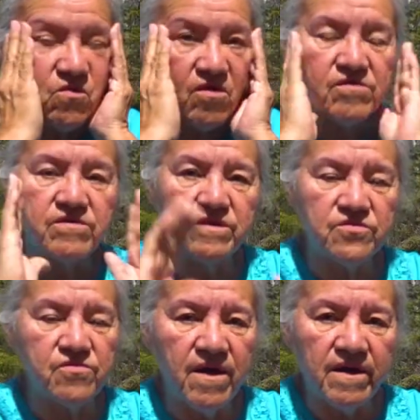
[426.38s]
water in
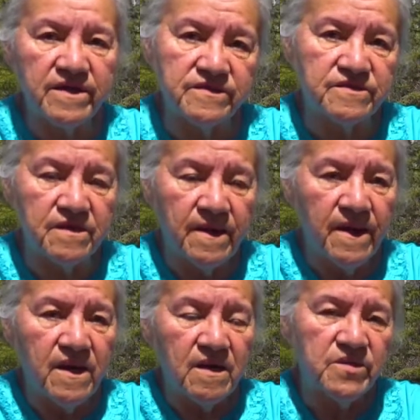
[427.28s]
your eyes.
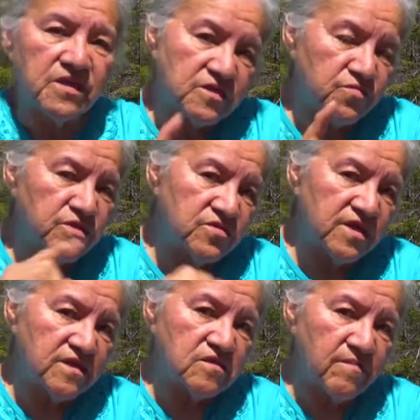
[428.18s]
Because when you
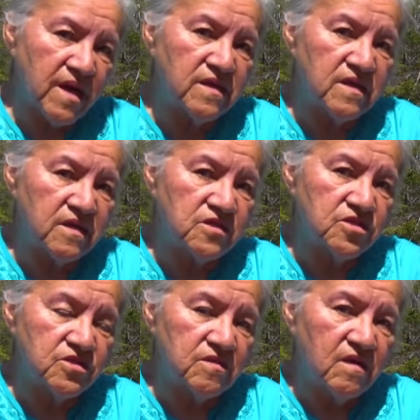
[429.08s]
get to my
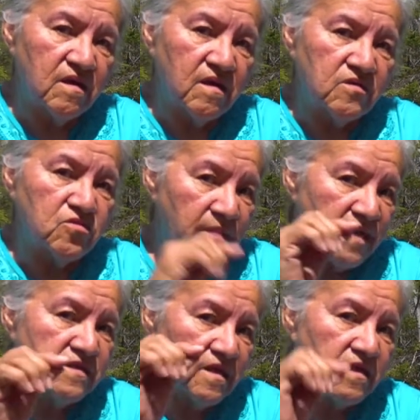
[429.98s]
age, you
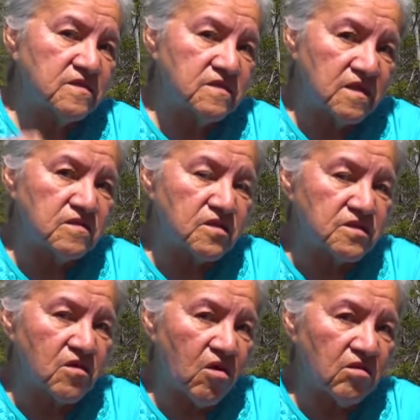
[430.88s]
might get a
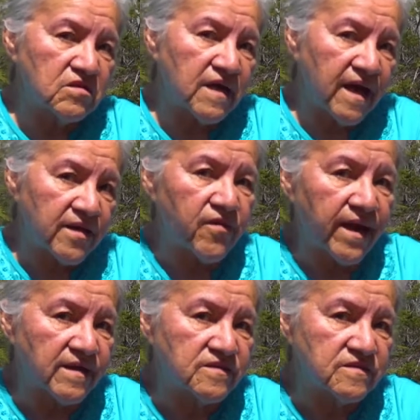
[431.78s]
sickness called
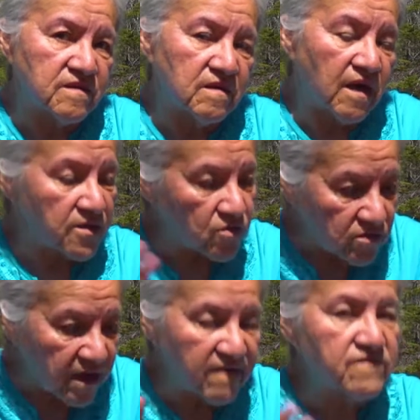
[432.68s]
cataracts. I
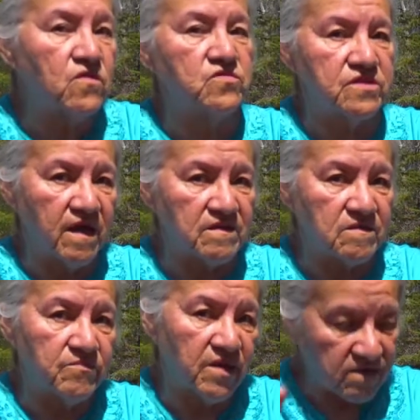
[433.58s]
don't have those yet,
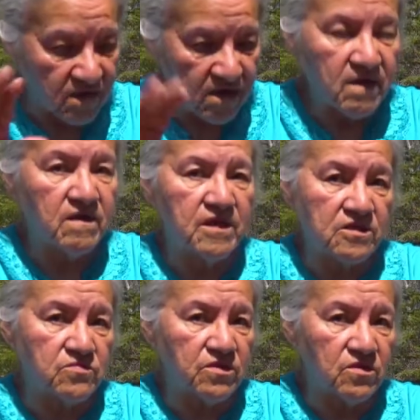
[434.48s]
but
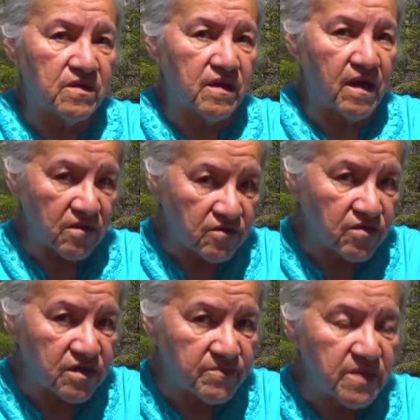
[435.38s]
that's what
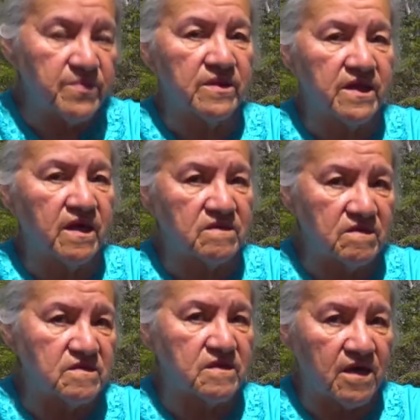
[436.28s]
elderly people get,
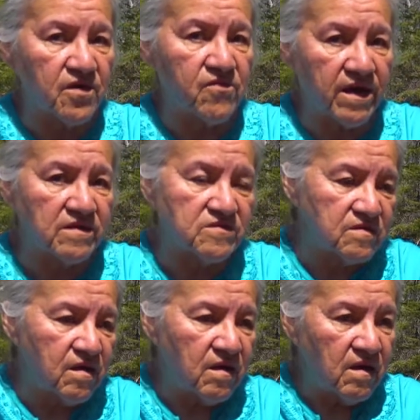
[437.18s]
is
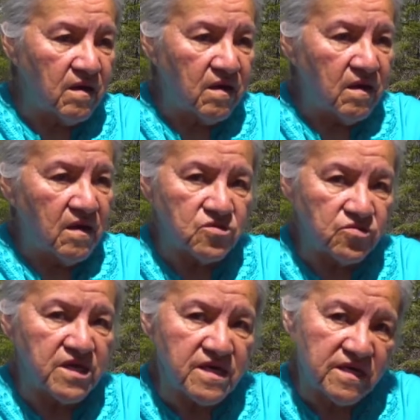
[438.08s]
cataracts. So
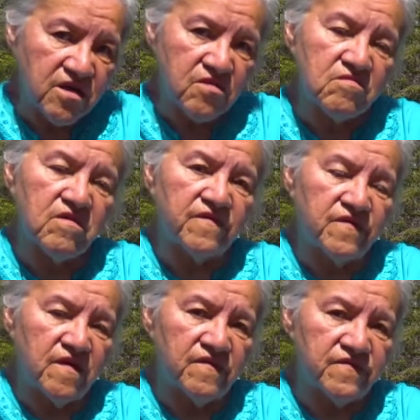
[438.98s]
take care of
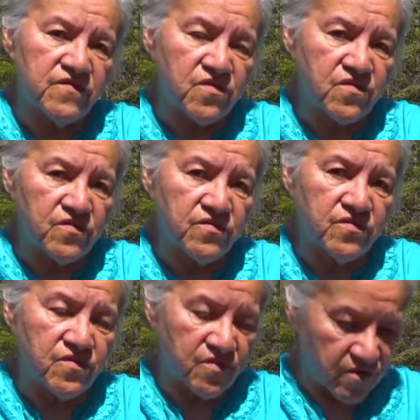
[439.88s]

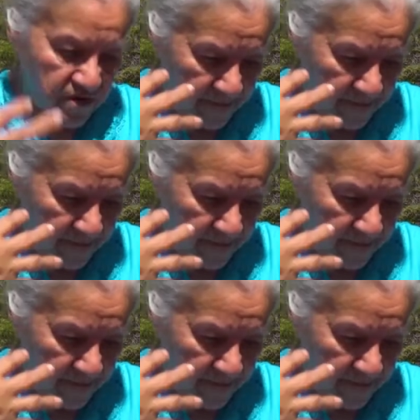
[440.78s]
your